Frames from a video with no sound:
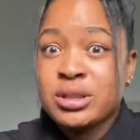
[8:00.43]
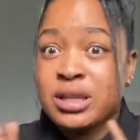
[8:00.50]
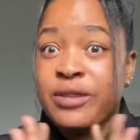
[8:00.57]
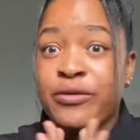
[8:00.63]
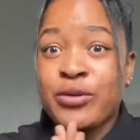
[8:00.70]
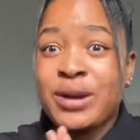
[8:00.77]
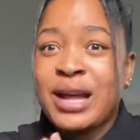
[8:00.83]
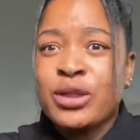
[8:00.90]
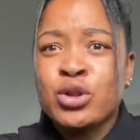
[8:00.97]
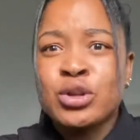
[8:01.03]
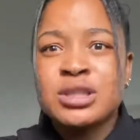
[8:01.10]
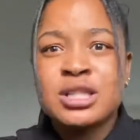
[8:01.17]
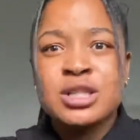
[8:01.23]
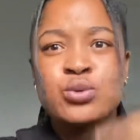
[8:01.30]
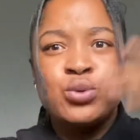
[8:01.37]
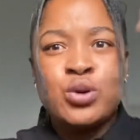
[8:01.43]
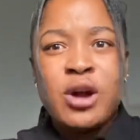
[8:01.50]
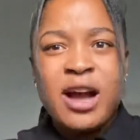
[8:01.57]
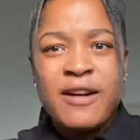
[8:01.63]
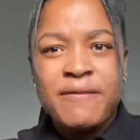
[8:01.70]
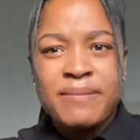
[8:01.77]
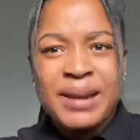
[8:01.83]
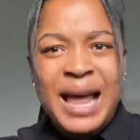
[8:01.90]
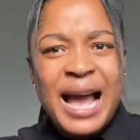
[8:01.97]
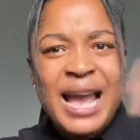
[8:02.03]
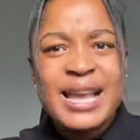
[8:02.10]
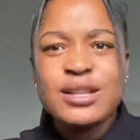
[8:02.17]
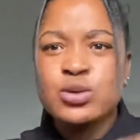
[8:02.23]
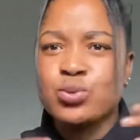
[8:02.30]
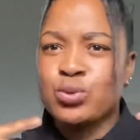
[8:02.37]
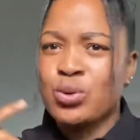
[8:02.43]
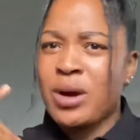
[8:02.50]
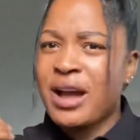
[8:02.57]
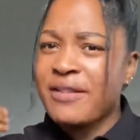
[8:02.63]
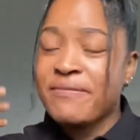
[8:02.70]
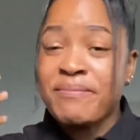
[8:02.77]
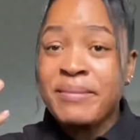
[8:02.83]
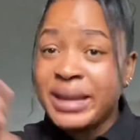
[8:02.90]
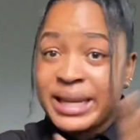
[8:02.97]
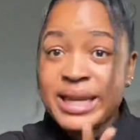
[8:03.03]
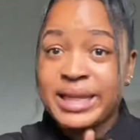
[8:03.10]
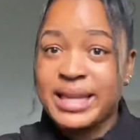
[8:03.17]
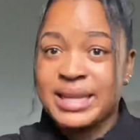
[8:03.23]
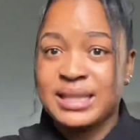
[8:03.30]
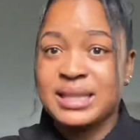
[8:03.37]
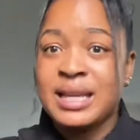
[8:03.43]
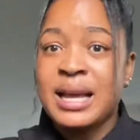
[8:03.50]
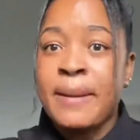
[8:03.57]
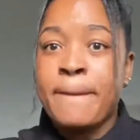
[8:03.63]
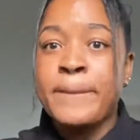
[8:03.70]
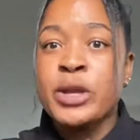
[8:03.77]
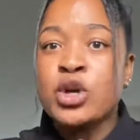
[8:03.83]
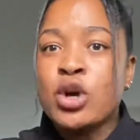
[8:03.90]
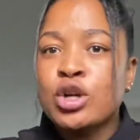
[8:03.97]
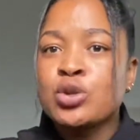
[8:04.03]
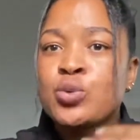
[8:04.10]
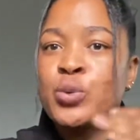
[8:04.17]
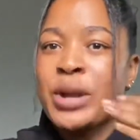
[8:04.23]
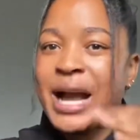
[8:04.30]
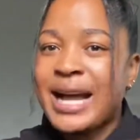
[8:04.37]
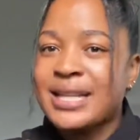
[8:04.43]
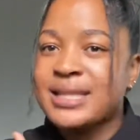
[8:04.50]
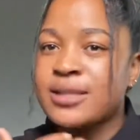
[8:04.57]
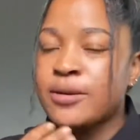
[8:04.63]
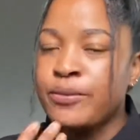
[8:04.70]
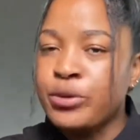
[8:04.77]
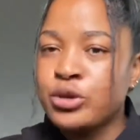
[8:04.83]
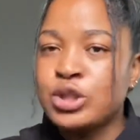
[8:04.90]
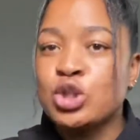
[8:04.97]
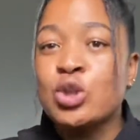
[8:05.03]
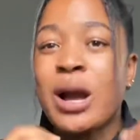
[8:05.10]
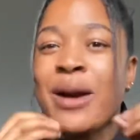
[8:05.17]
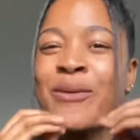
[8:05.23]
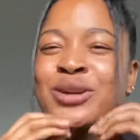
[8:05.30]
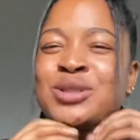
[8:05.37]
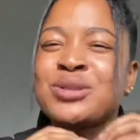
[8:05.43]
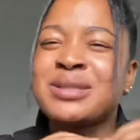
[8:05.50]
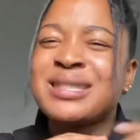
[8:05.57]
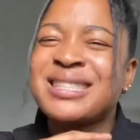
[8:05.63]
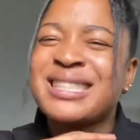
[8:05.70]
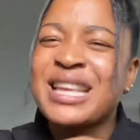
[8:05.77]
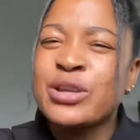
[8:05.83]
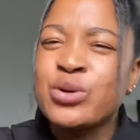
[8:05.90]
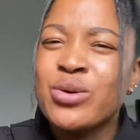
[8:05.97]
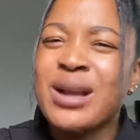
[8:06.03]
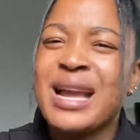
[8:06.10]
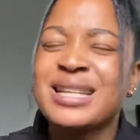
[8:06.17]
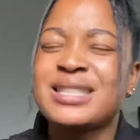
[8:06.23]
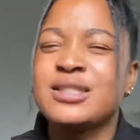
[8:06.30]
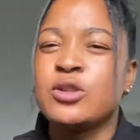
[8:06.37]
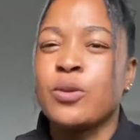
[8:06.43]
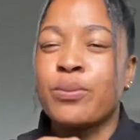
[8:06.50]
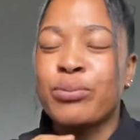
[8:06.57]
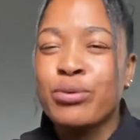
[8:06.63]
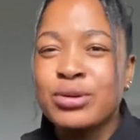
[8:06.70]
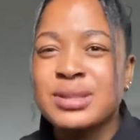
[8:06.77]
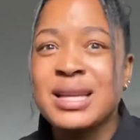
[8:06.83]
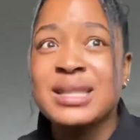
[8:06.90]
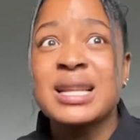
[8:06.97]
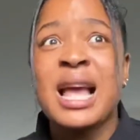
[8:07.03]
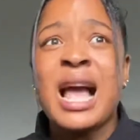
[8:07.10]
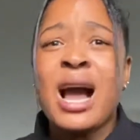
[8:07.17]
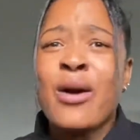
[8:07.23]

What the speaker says: if you can notice, we don't have blinds, we don't have many things because we are still building. So I want to take you guys in the process.